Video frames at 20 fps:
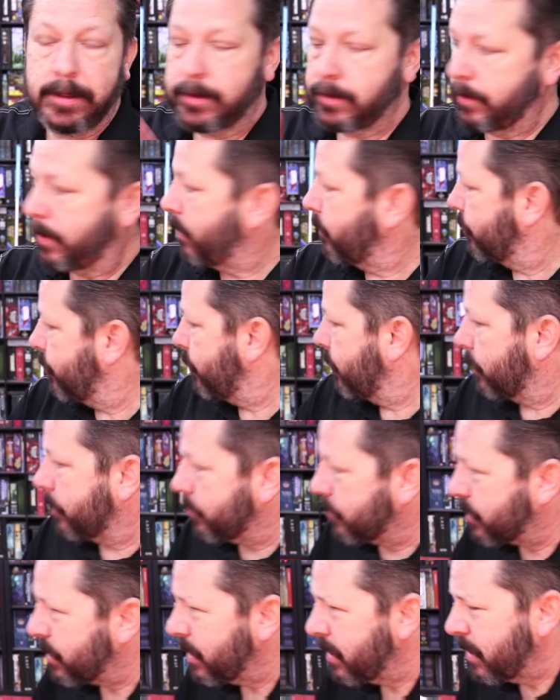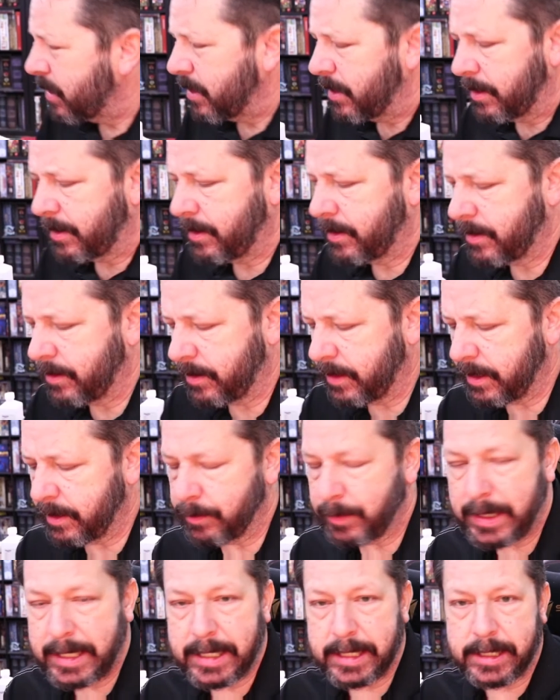I'll show you those
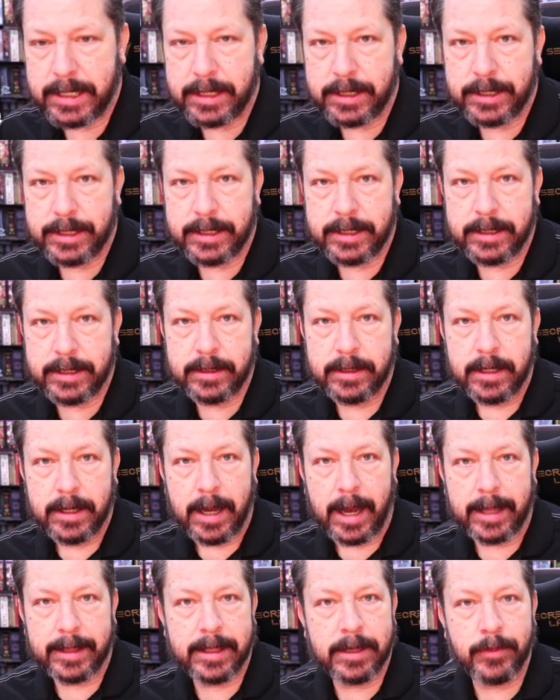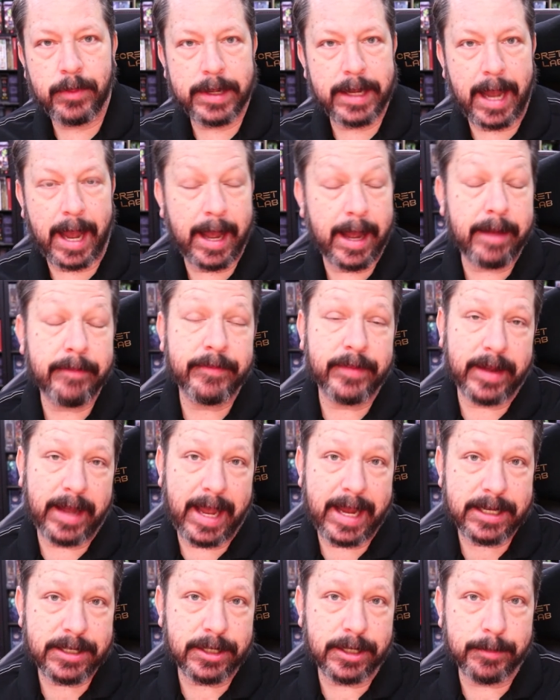in PETG. I think I've
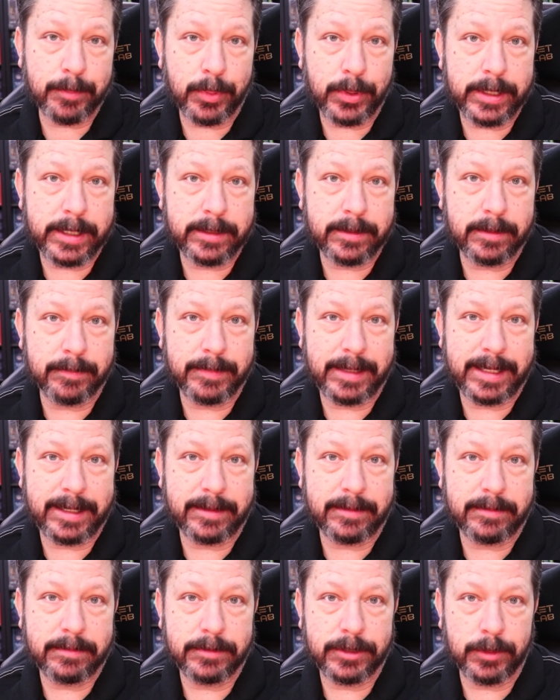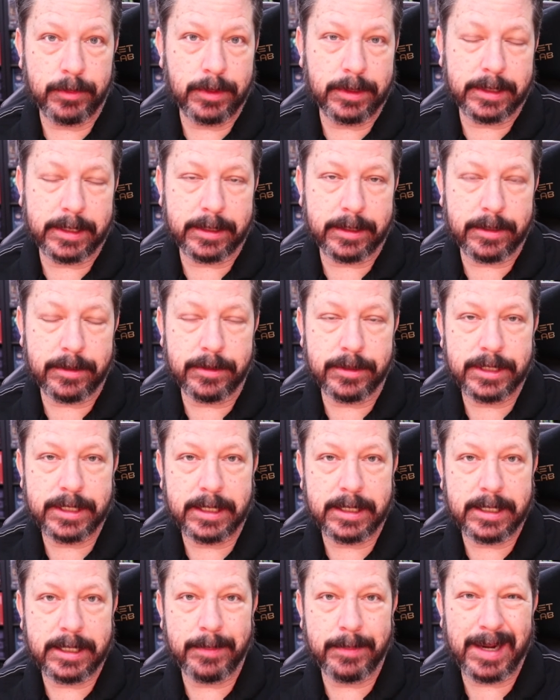actually printed them now, so we'll look at those.
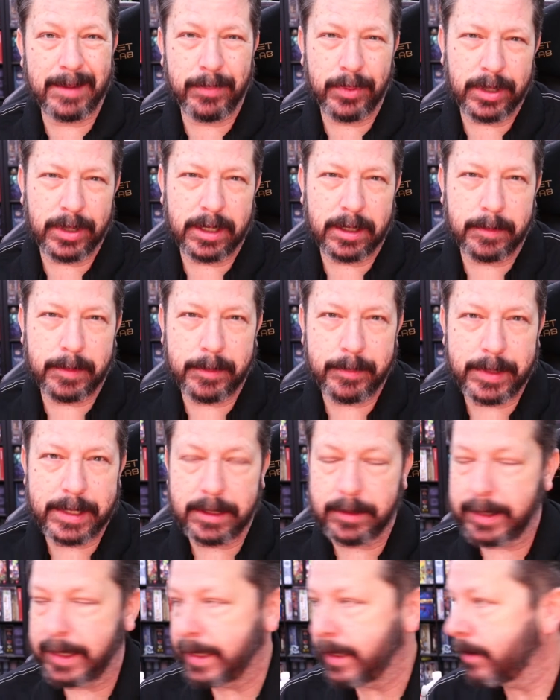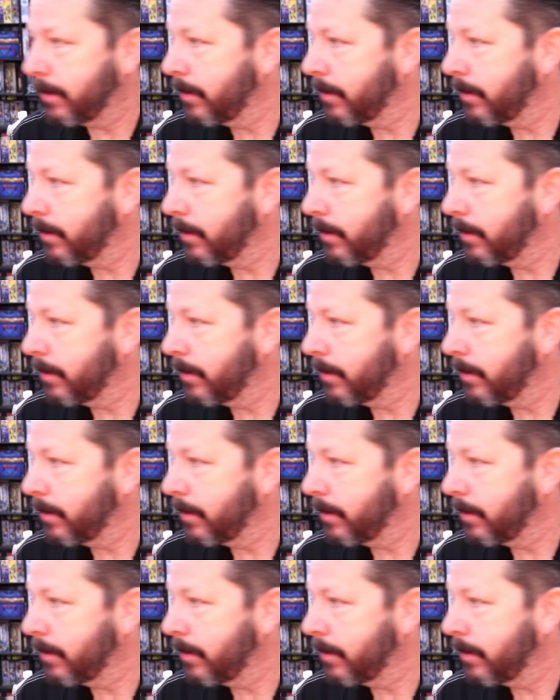But I printed them in PLA.